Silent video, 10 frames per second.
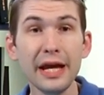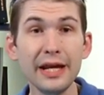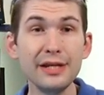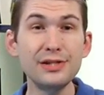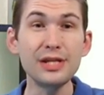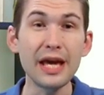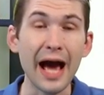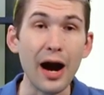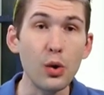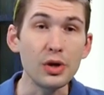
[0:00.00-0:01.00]
it is the
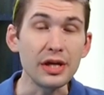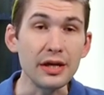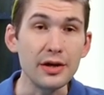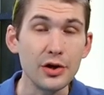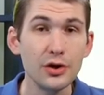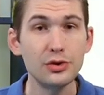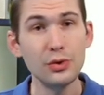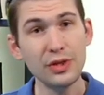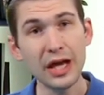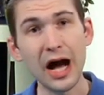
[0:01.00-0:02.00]
Audi
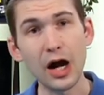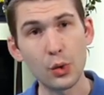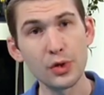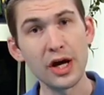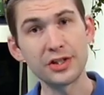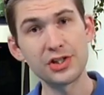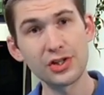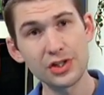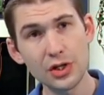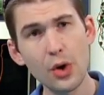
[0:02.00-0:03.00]
to the Aquanauts
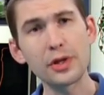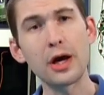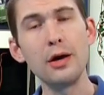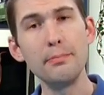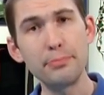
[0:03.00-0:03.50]
Skoda.